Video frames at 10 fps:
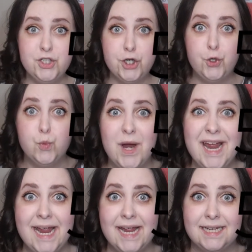
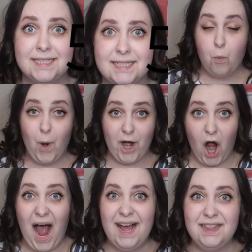degrees.
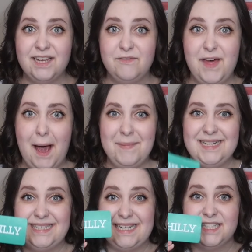Where I live, that
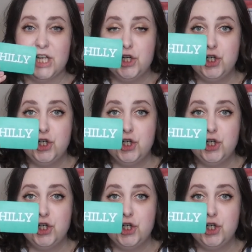means it's